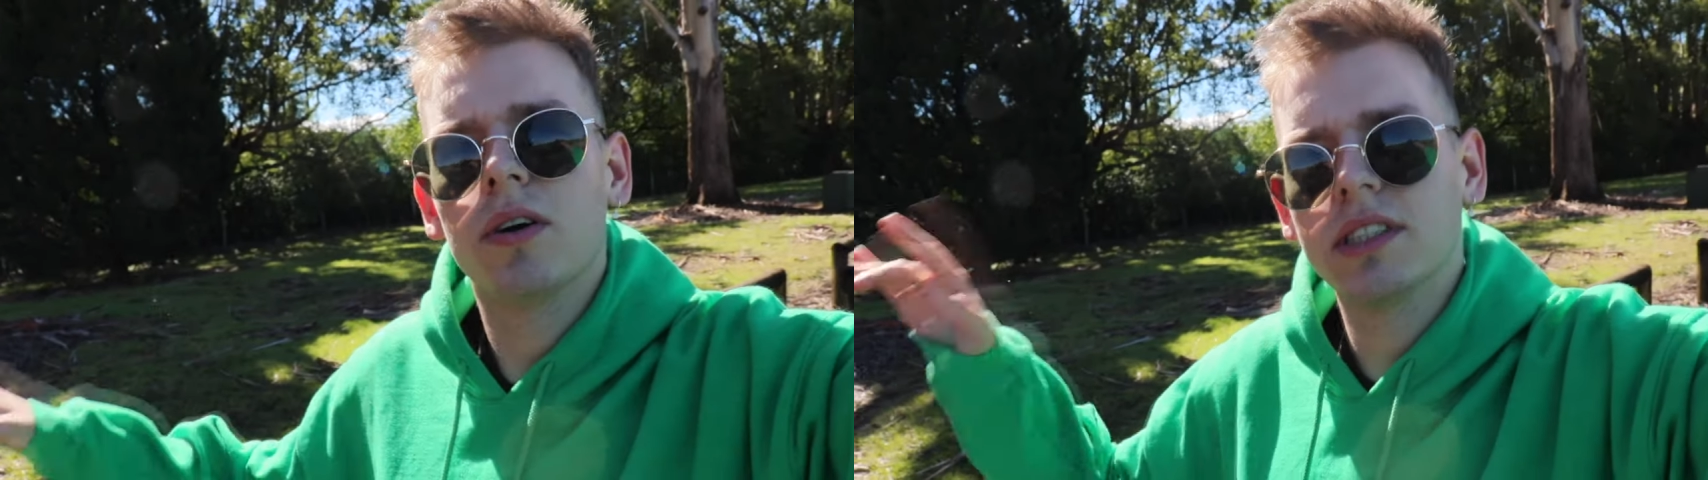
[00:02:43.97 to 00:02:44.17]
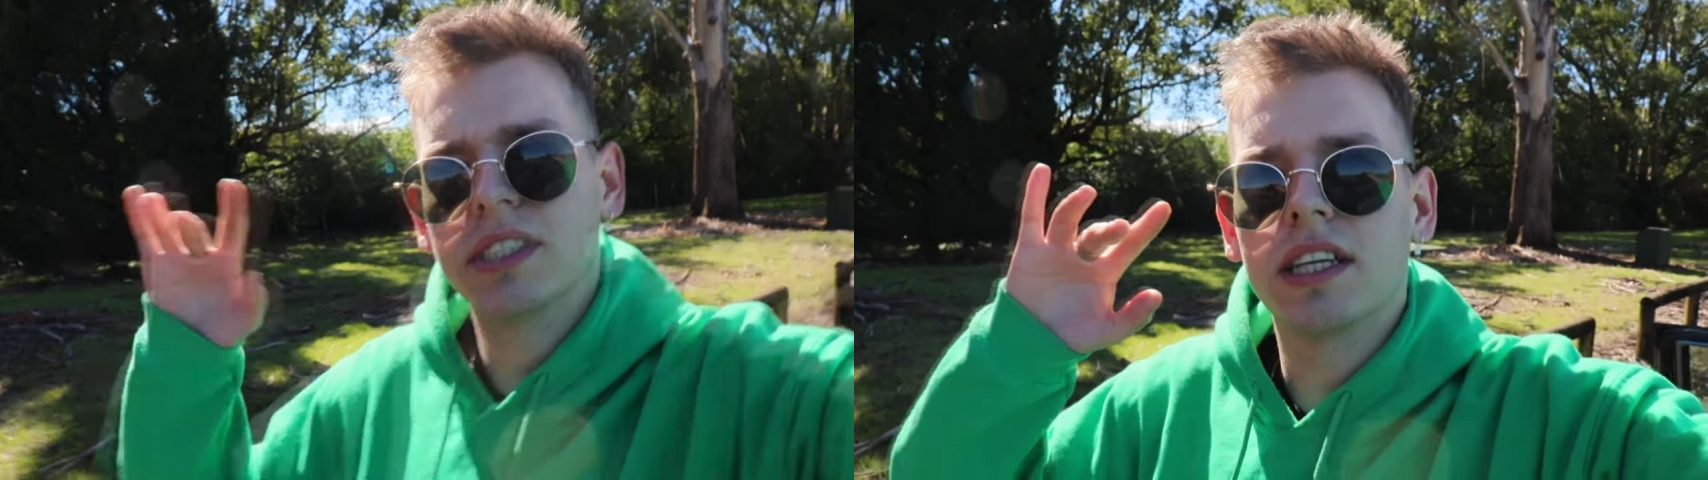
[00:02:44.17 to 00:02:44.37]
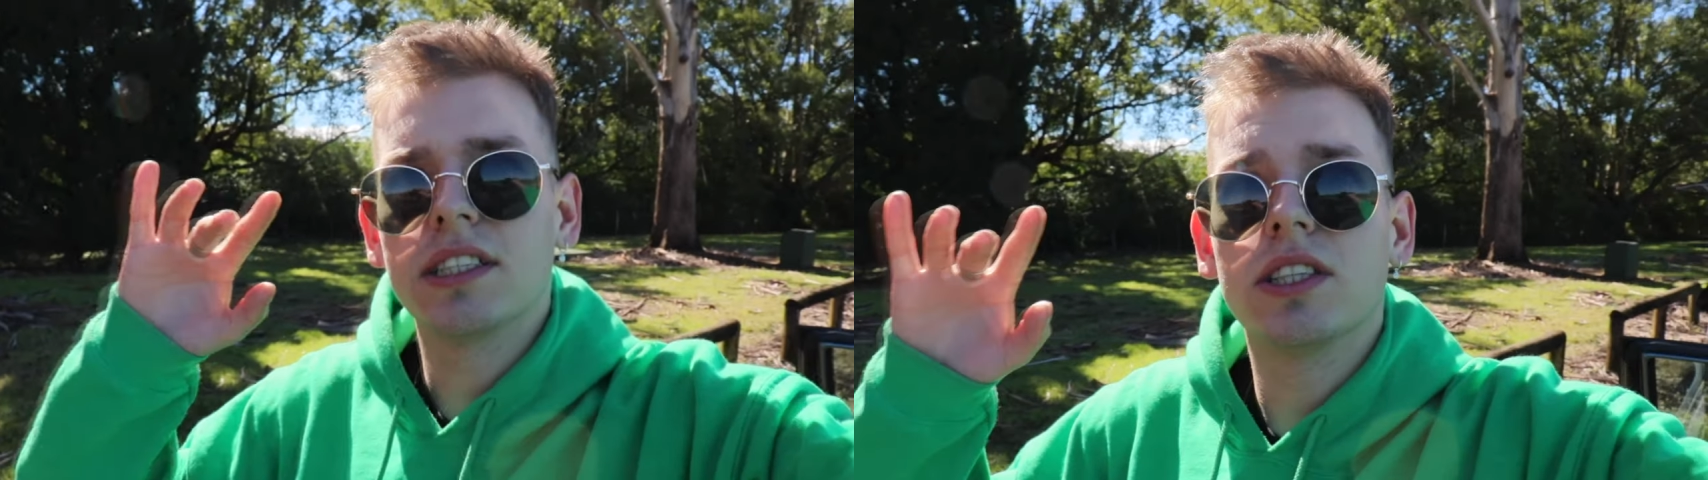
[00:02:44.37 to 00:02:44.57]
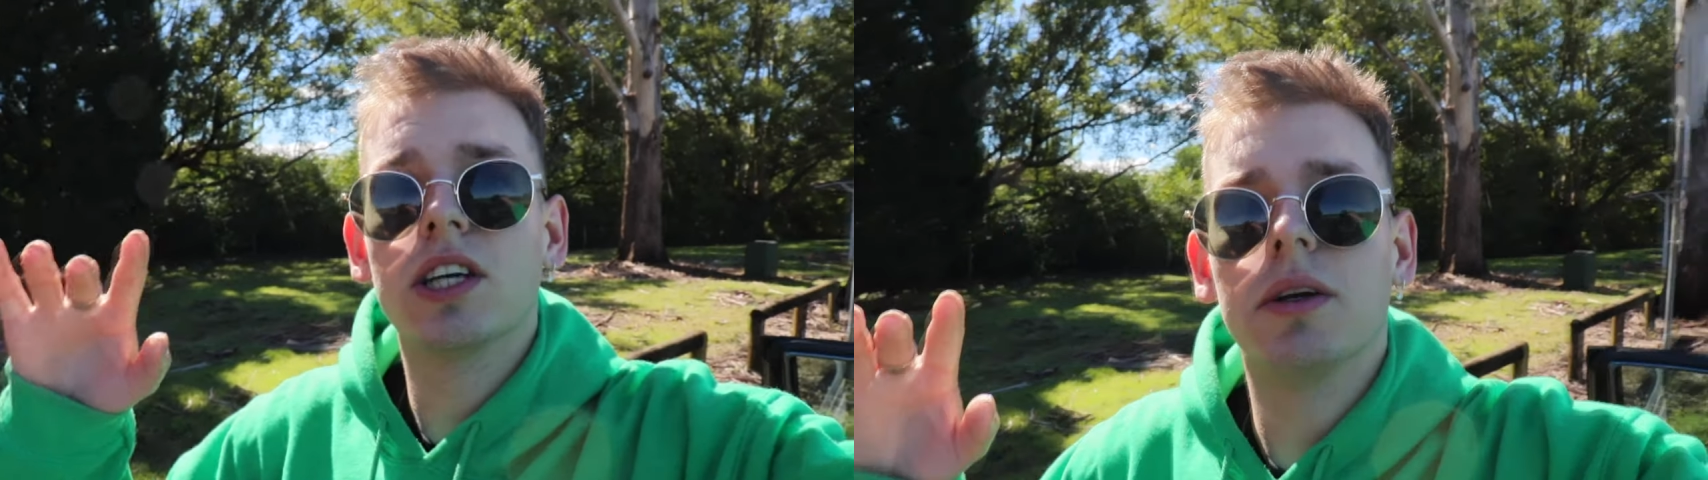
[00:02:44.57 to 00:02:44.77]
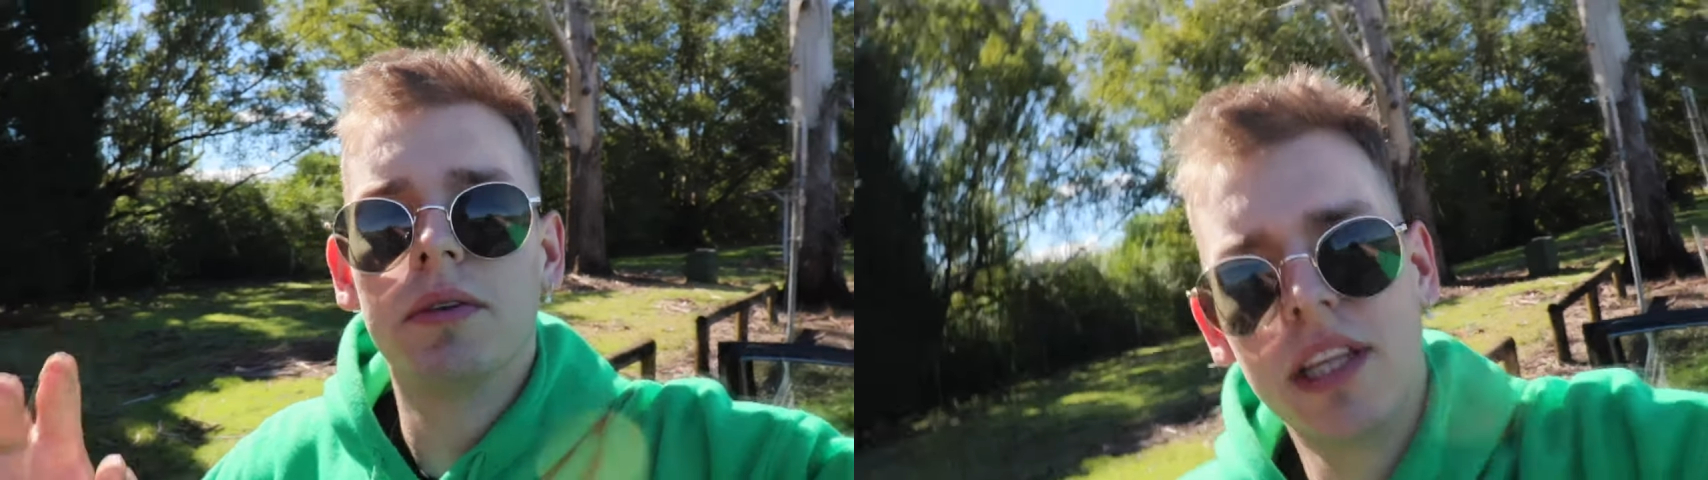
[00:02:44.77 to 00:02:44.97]
just had to
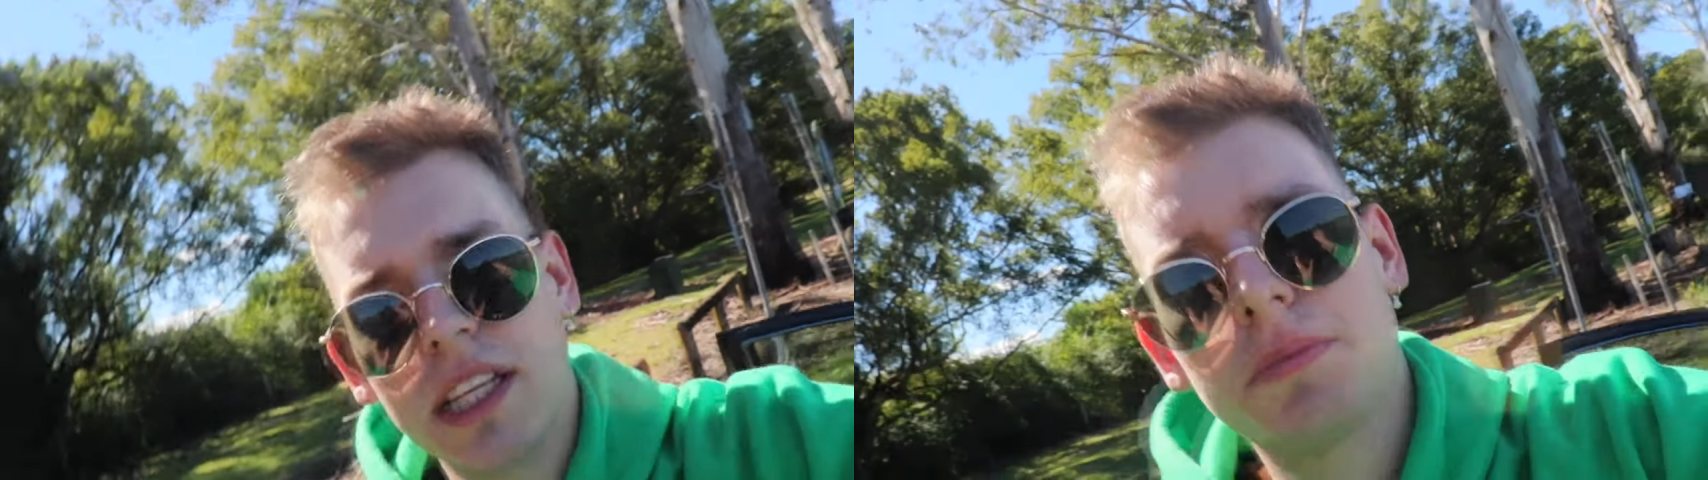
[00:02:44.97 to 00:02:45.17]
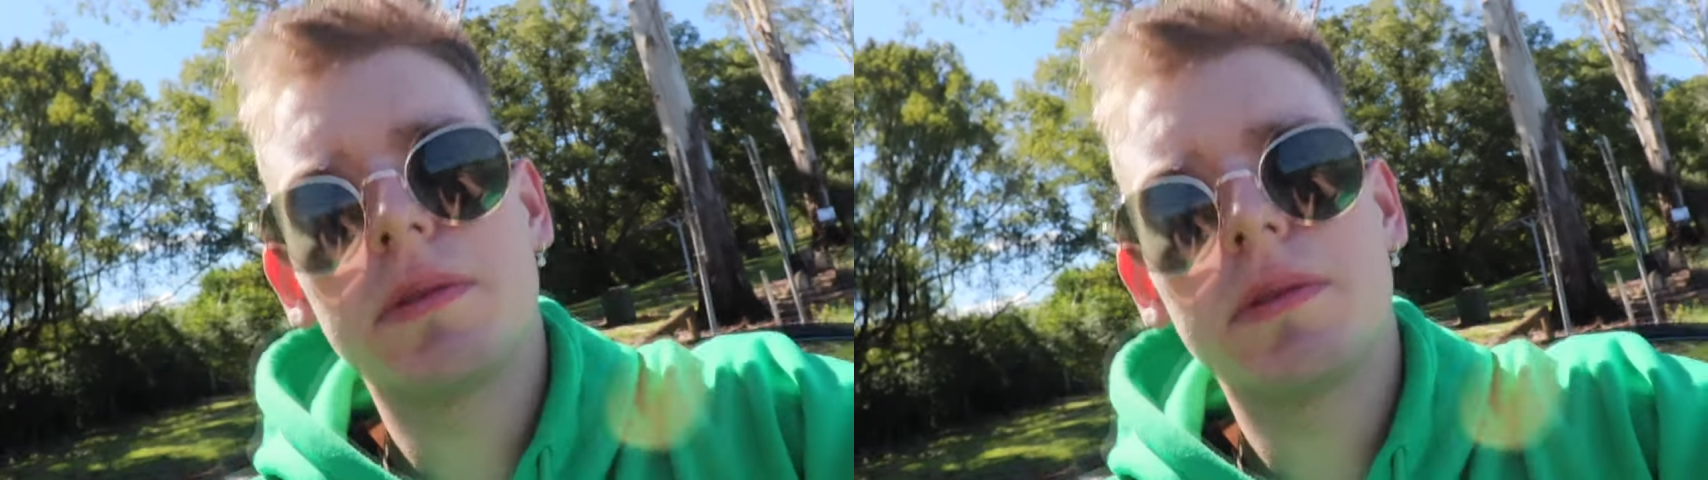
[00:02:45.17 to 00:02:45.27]
stop. Len's